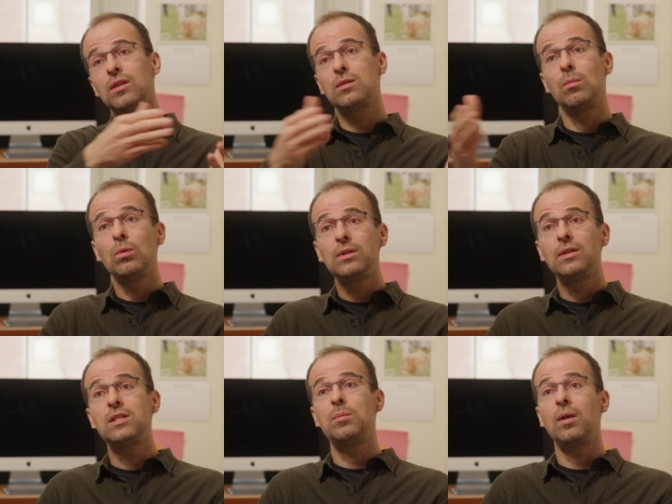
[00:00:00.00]
this
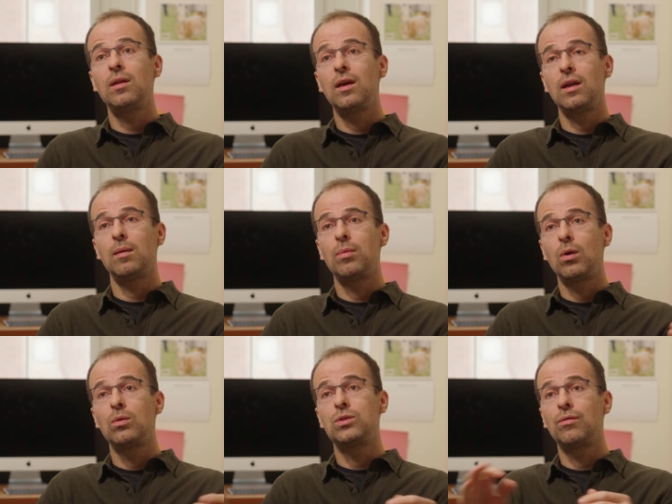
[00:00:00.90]
multidisciplinary
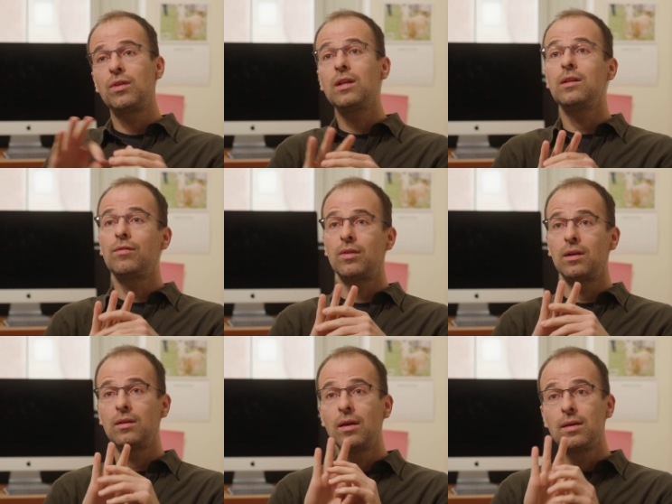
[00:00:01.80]
approach of three
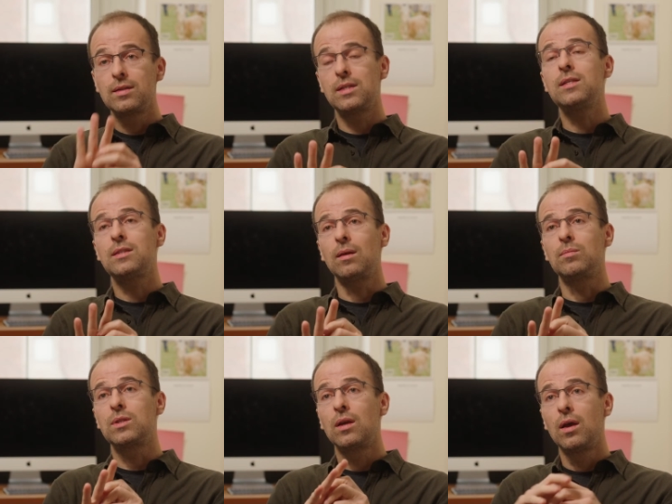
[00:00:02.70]
different
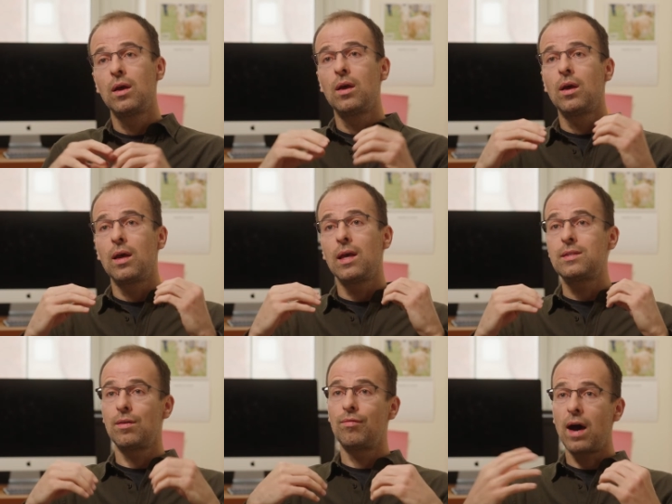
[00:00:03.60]
systems,
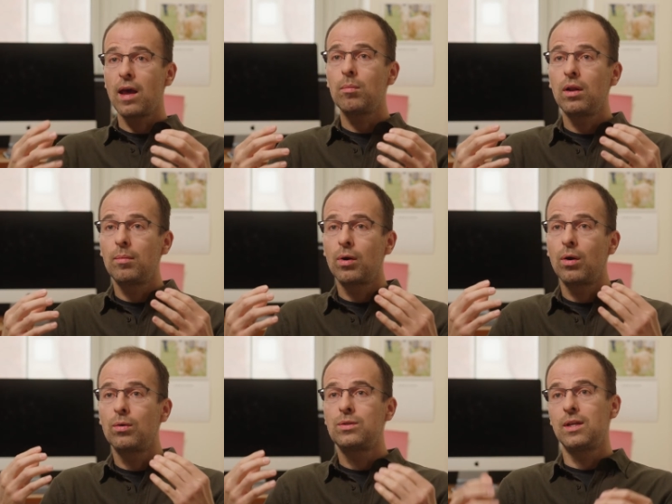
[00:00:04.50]
it's a viable
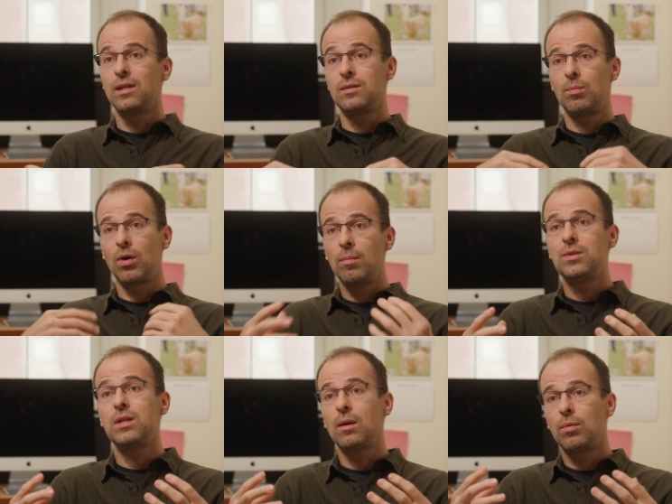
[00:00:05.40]
approach and it's a
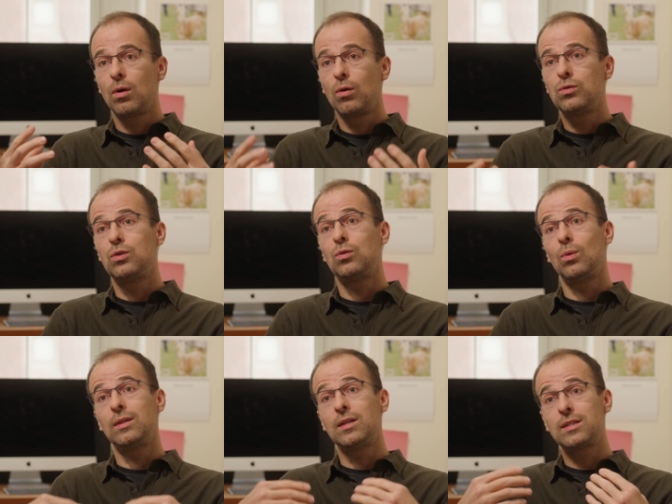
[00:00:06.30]
promising approach to
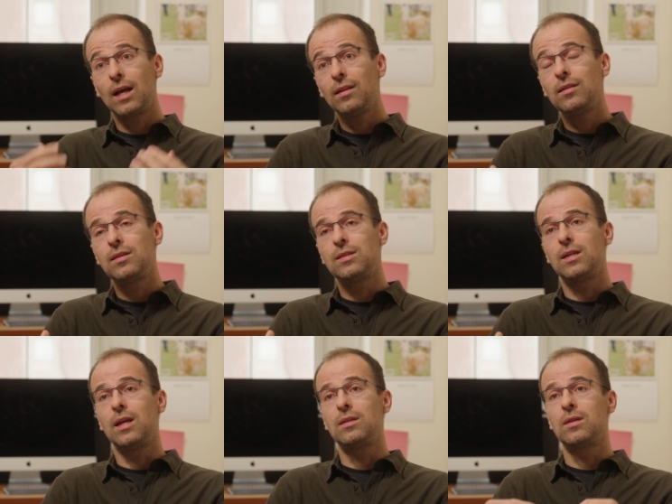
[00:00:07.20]
understand the
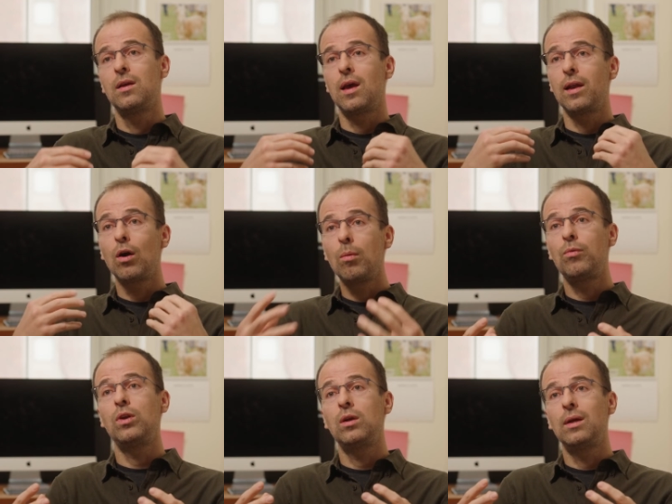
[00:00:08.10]
disease and
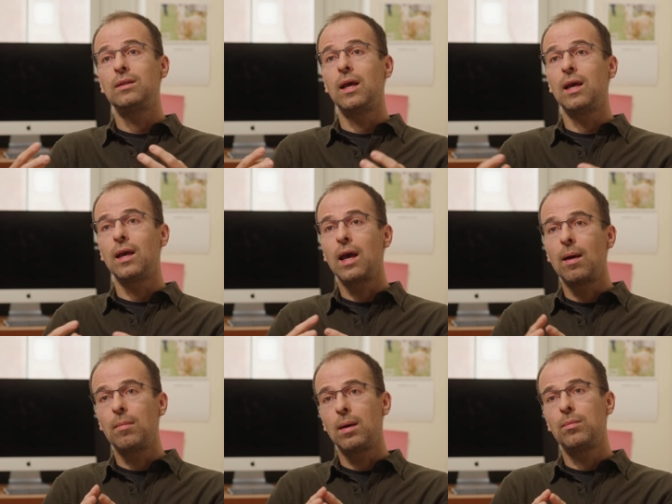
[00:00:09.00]
hopefully one day
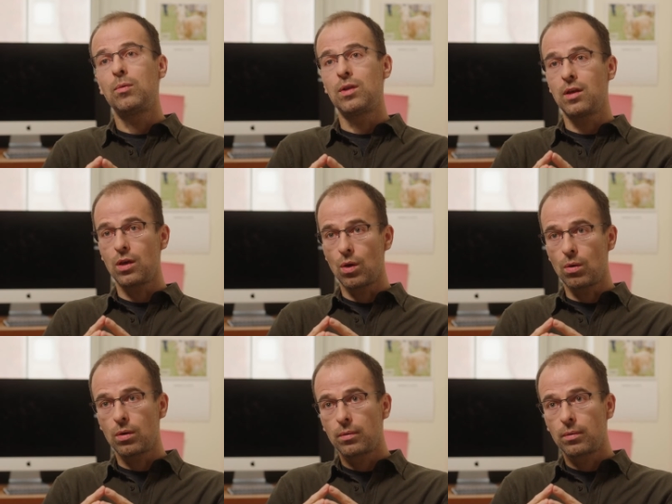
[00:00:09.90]
come up with a cure.